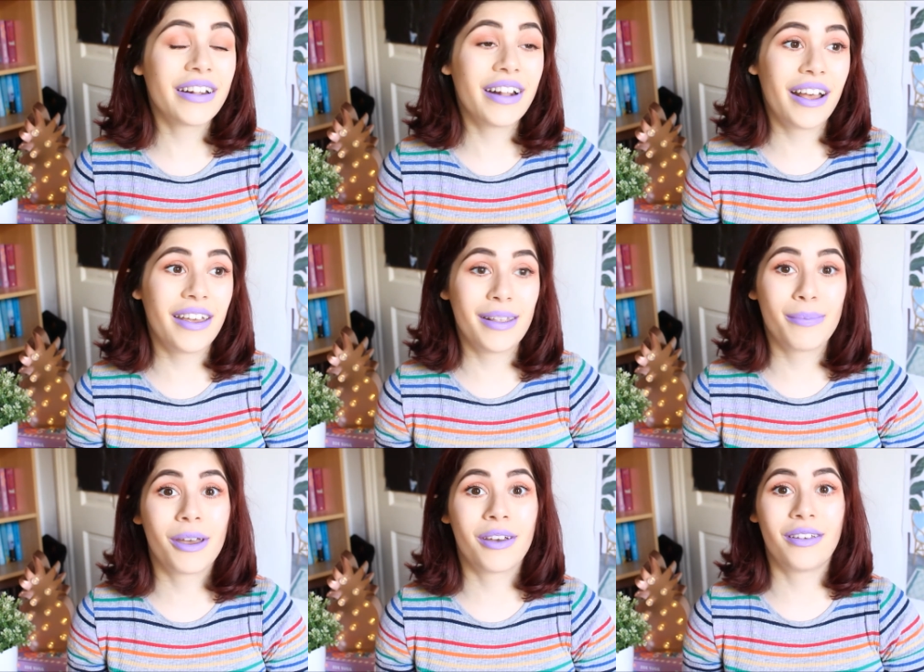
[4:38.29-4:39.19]
and that is
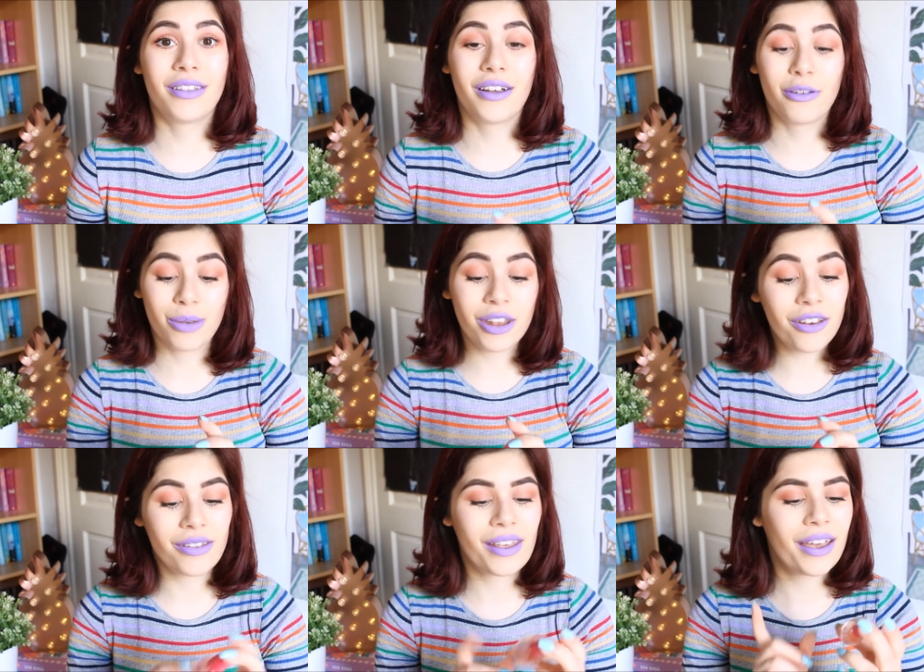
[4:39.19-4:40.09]
because I've been
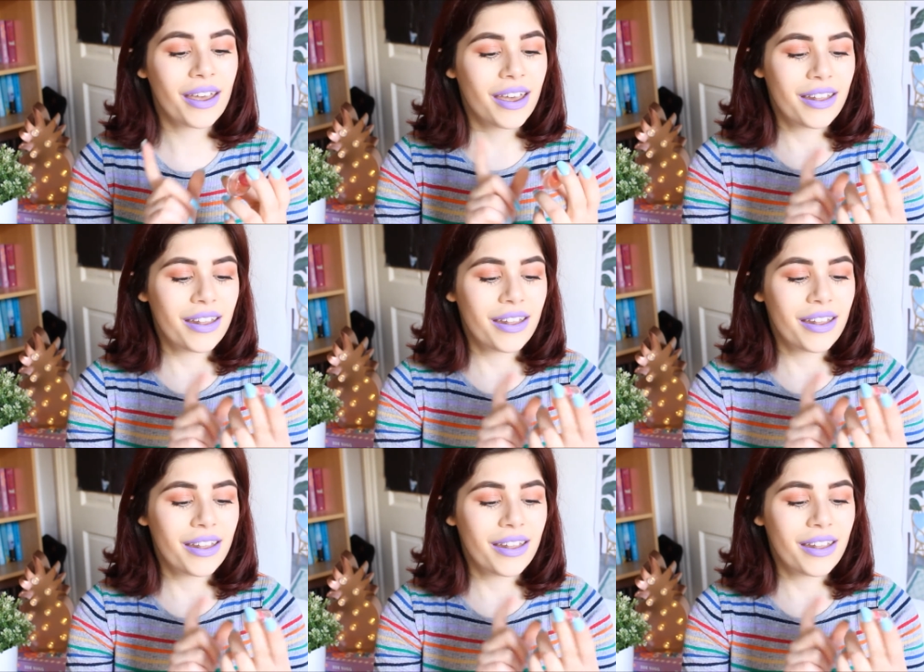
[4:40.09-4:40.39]
using